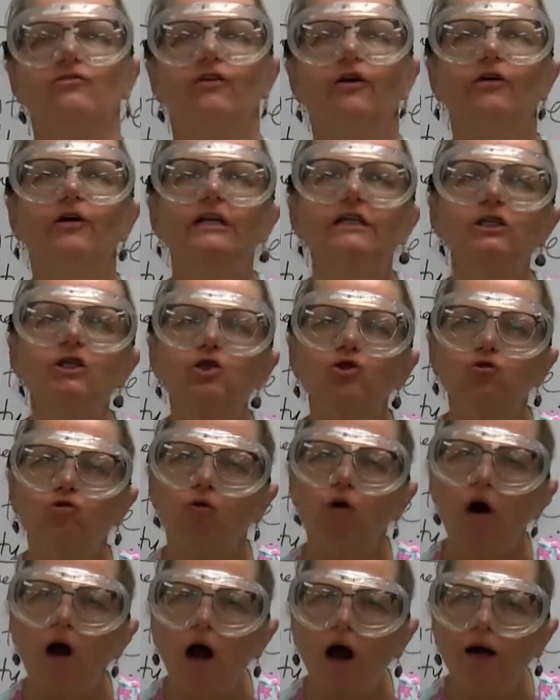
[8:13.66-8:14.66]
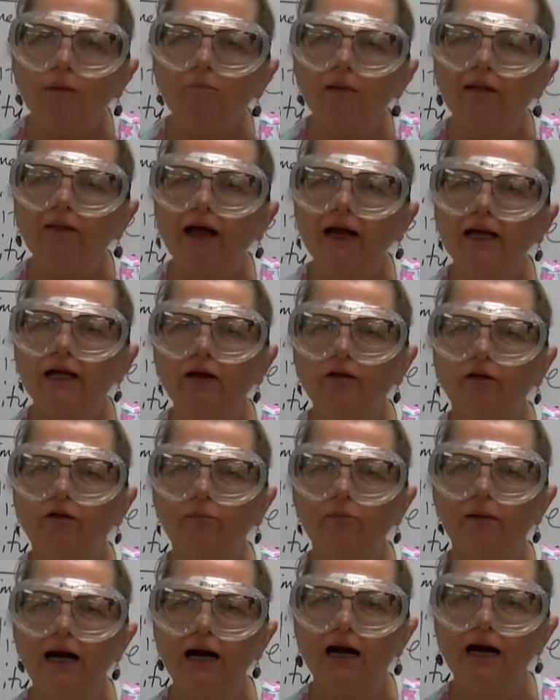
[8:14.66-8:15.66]
very strong molecular
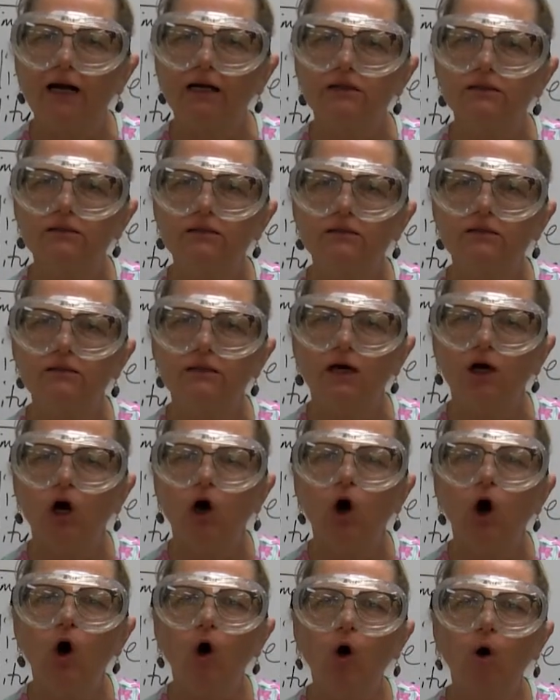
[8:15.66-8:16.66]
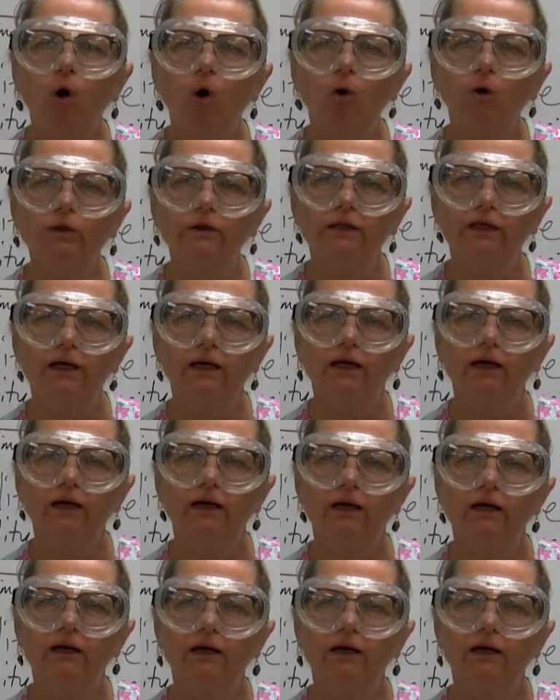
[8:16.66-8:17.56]
bonds holding